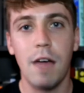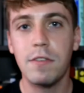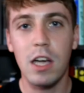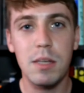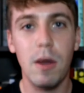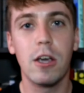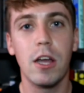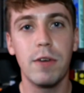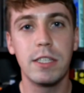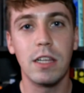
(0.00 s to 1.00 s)
I've talked about
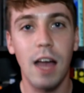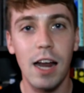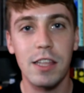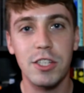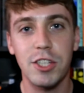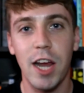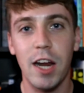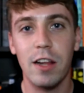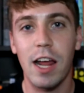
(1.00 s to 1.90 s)
Goodreads a lot on this channel,